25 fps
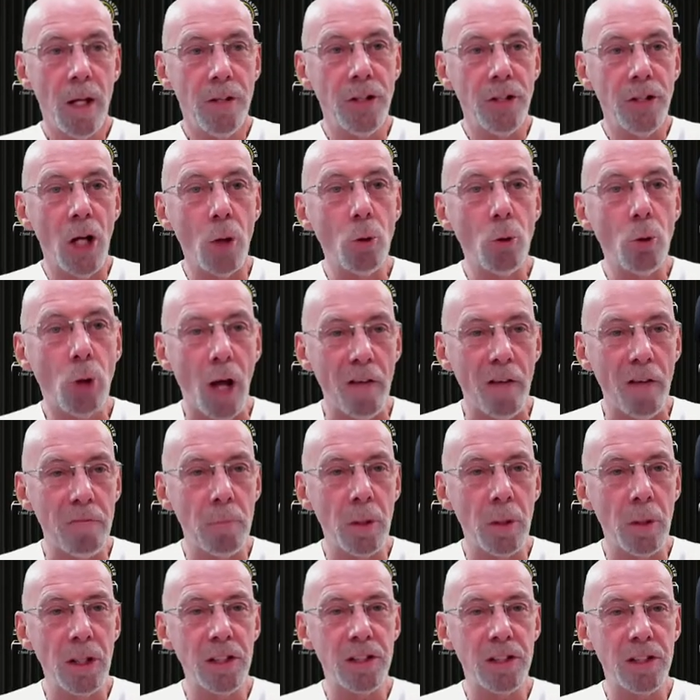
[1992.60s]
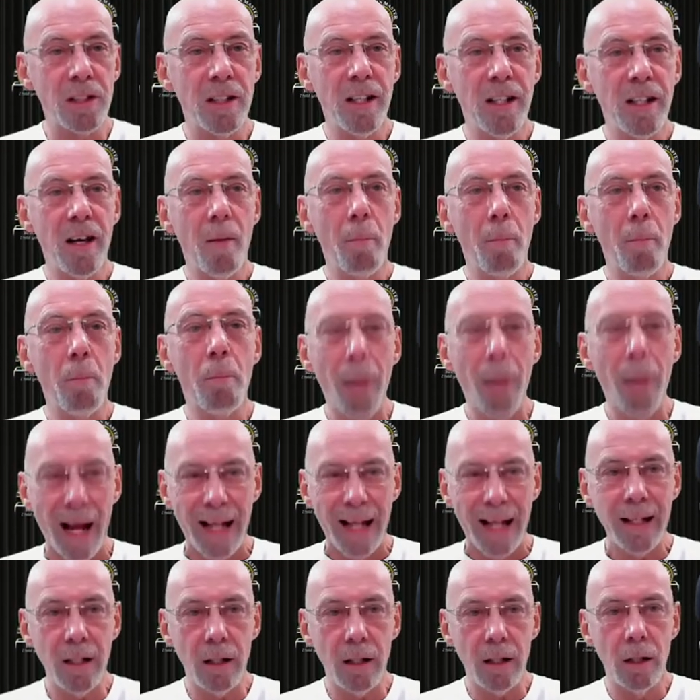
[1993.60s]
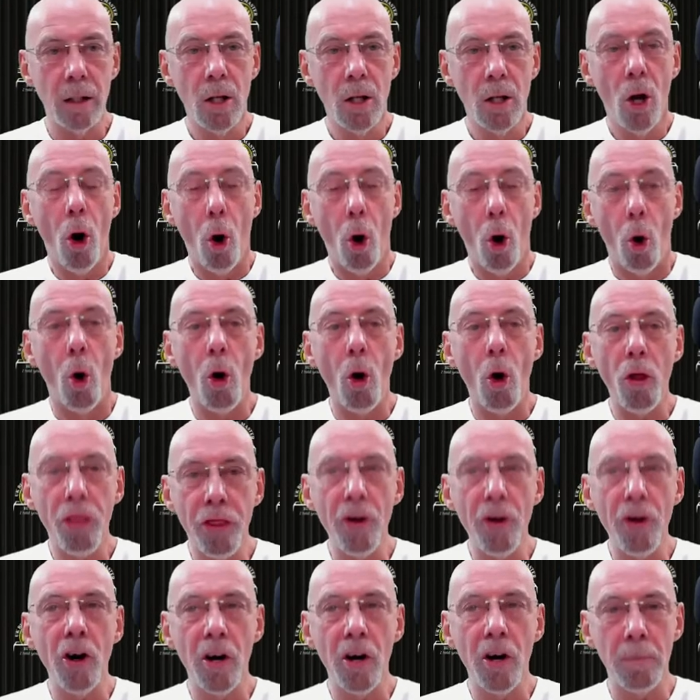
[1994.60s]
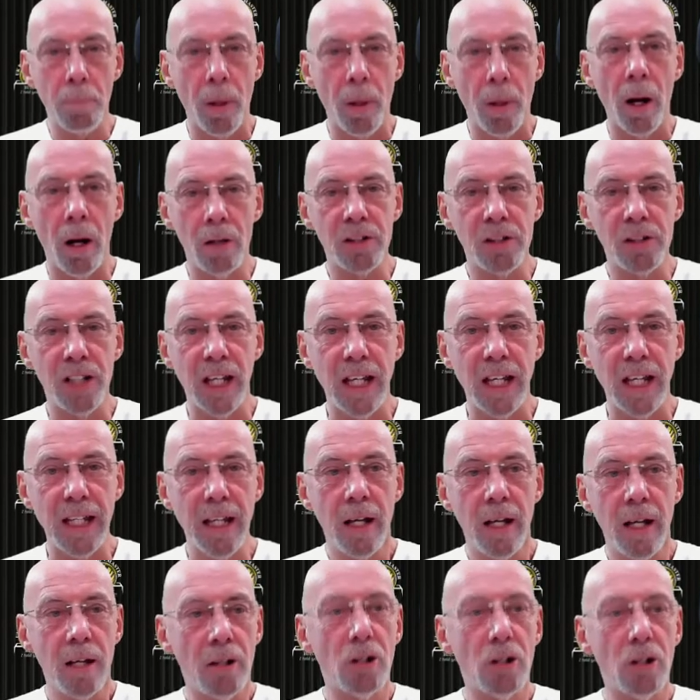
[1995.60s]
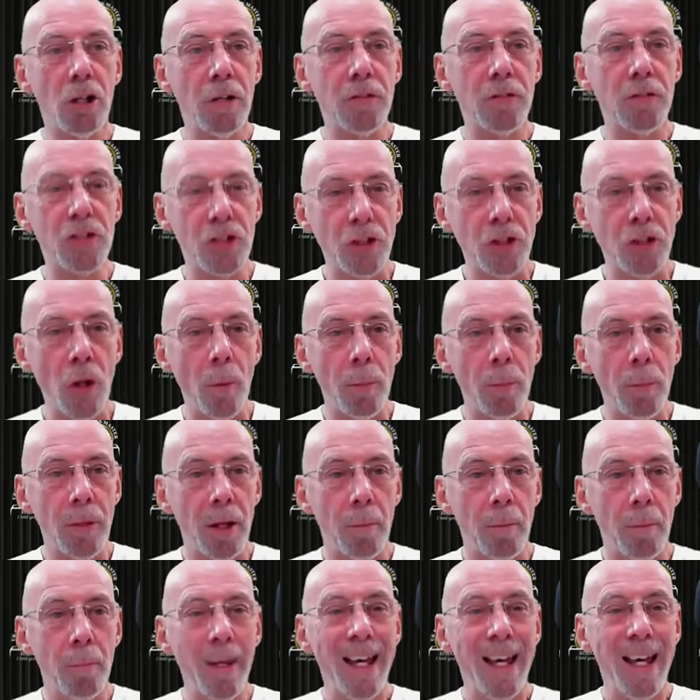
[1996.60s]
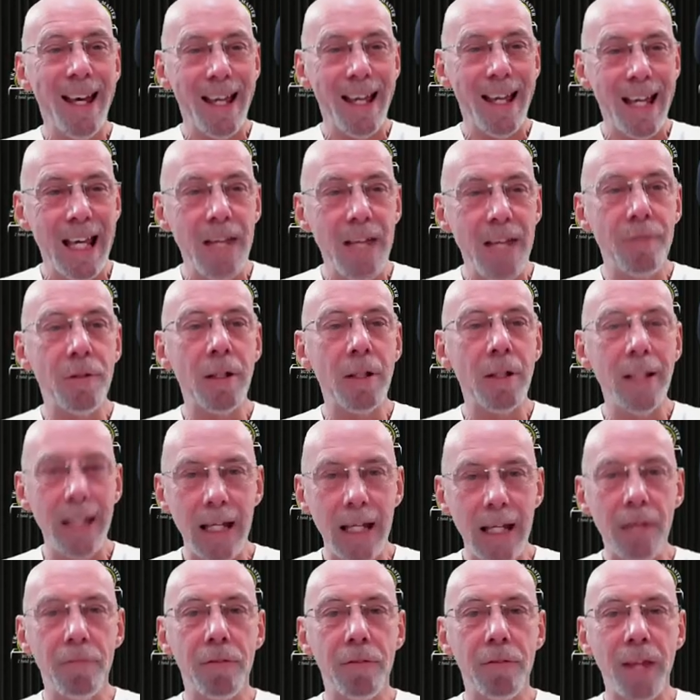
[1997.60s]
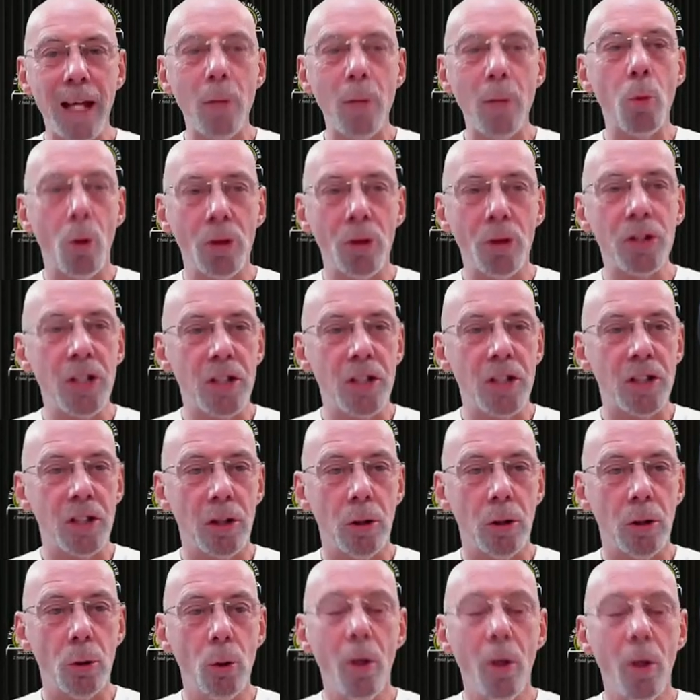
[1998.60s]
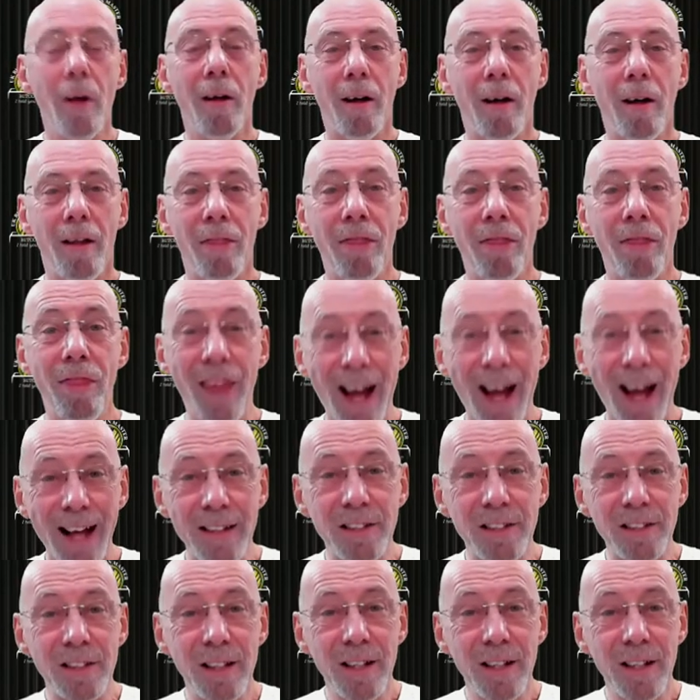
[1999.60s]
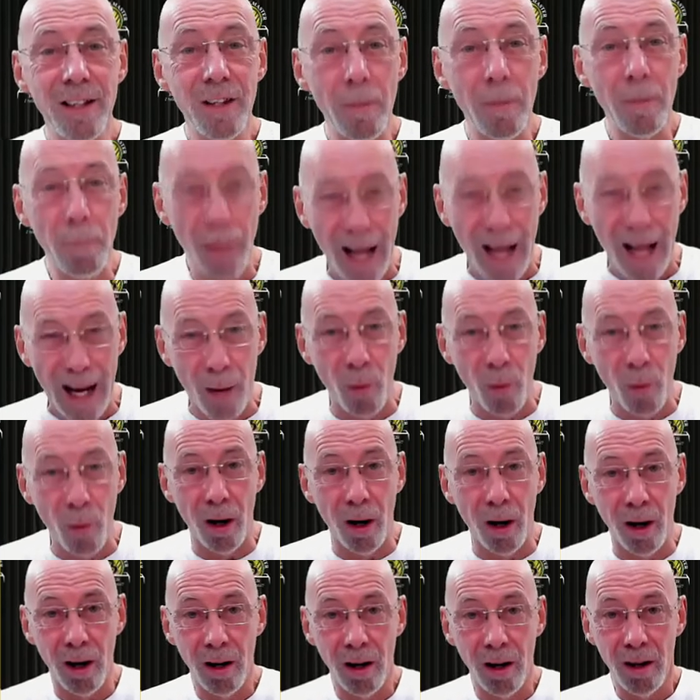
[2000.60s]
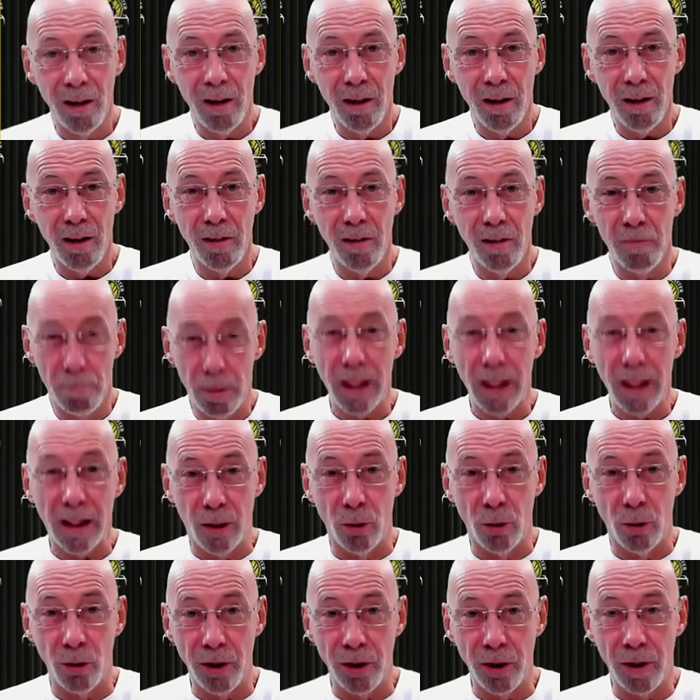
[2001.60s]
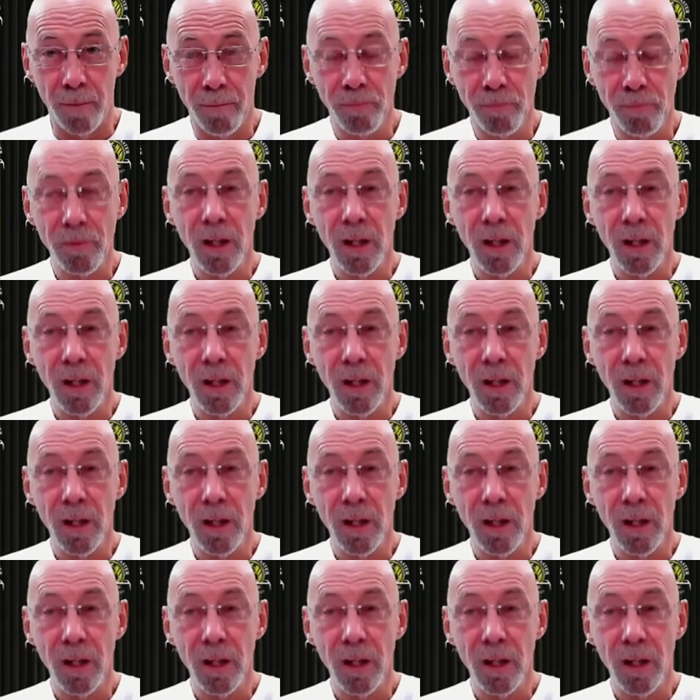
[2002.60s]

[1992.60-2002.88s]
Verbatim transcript: No government, bank, or third party could have stopped them, even if they wanted to. And that's the power of Bitcoin.